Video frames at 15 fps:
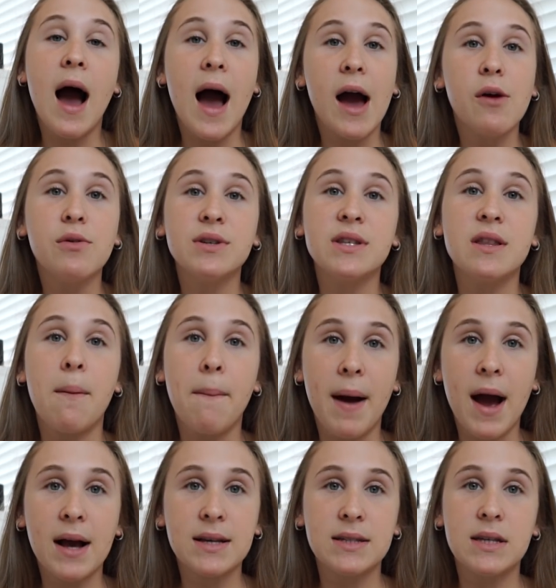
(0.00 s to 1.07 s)
I was in the
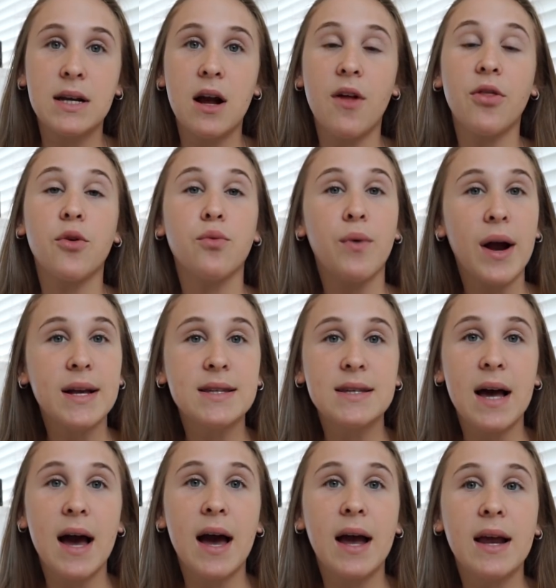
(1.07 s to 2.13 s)
back seat on the right
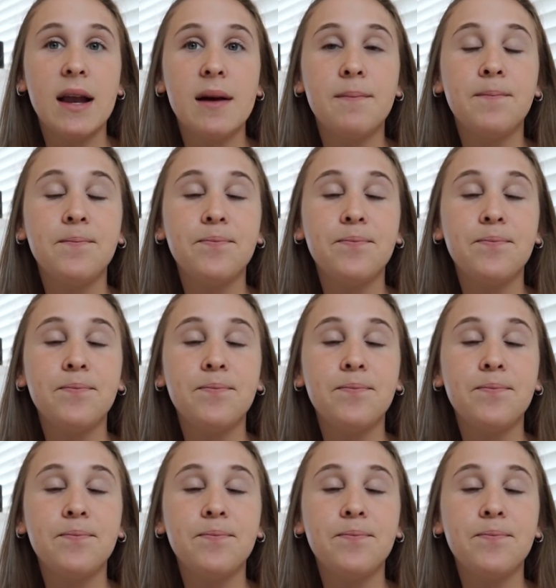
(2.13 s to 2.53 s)
side,